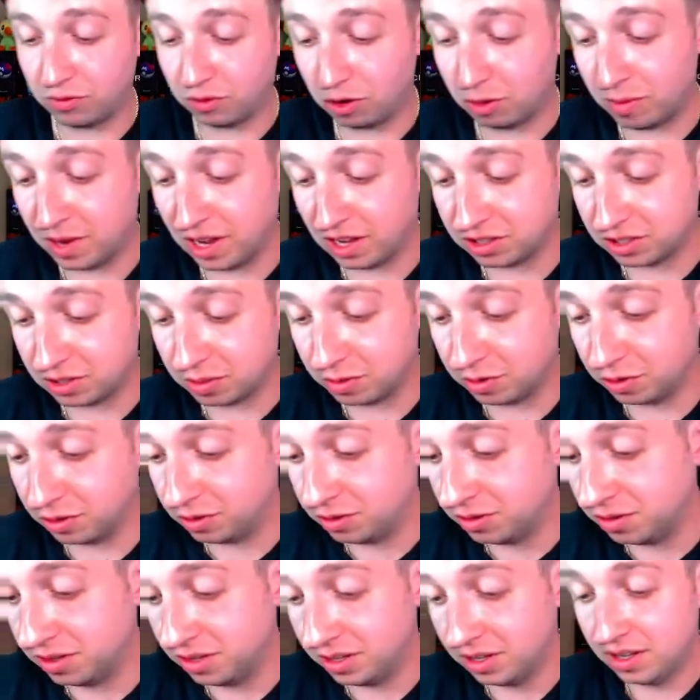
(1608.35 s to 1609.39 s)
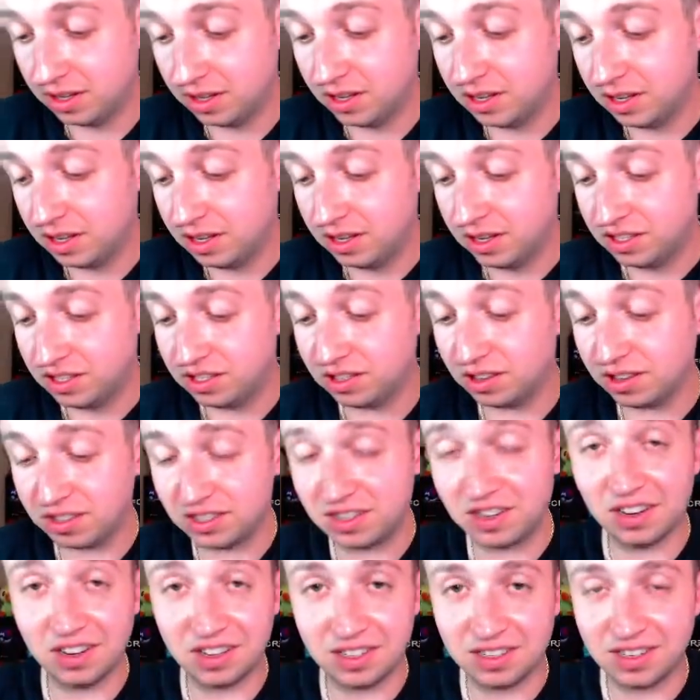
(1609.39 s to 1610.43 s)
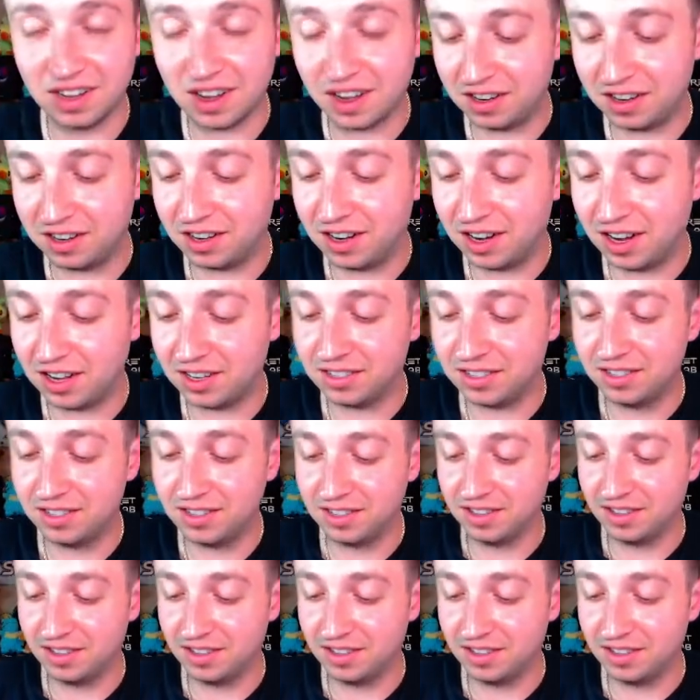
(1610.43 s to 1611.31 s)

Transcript: about to pull. So let's get excited, guys.